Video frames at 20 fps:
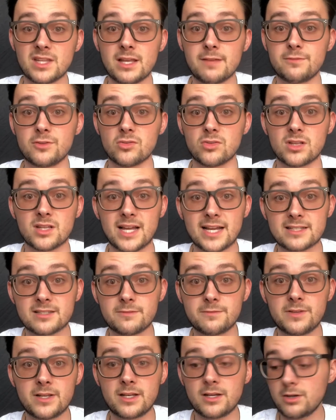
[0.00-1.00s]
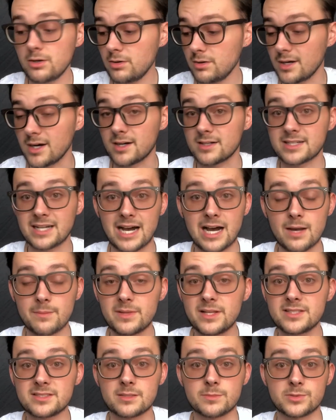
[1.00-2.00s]
If you liked the video,
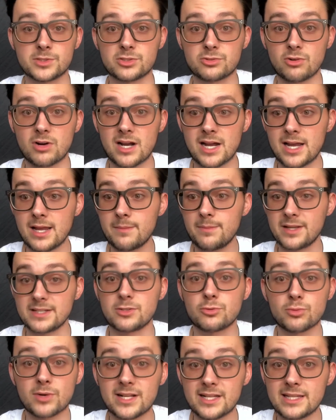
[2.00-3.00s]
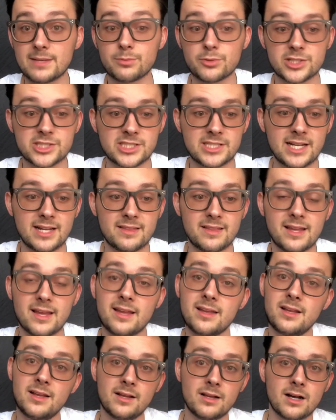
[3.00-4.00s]
comment, subscribe. I'd greatly appreciate
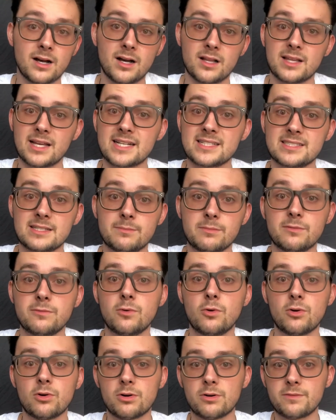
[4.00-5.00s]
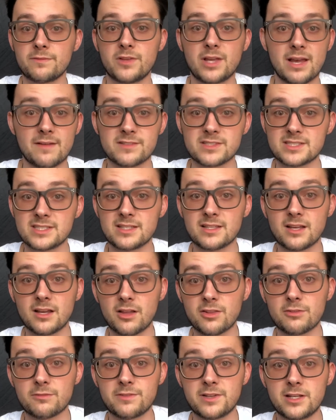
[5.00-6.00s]
that. Like I said before, if you haven't seen the
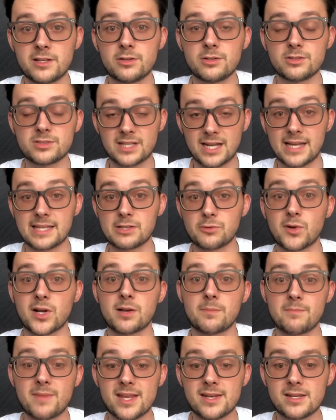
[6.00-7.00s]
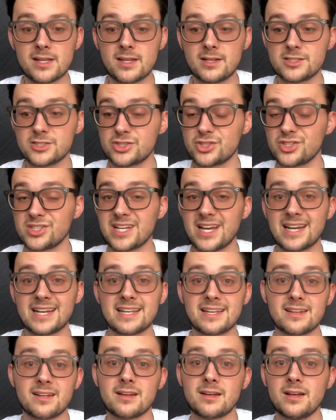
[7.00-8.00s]
other videos, highly recommend it, just so you can kind of
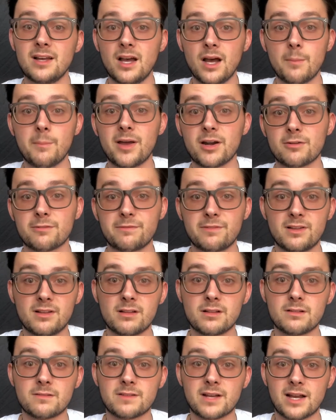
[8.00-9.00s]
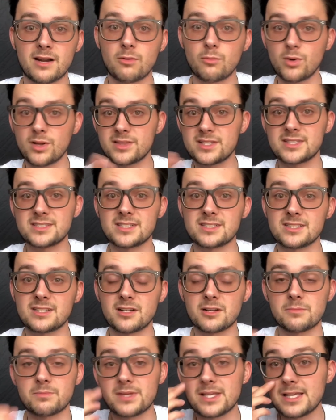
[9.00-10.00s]
get a better feel of kind of what this is
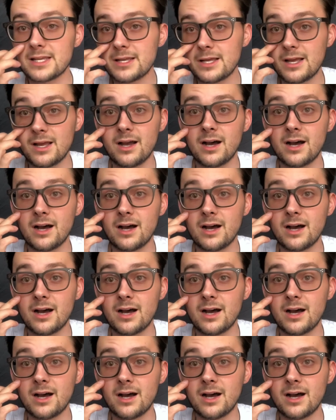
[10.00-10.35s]
going to be.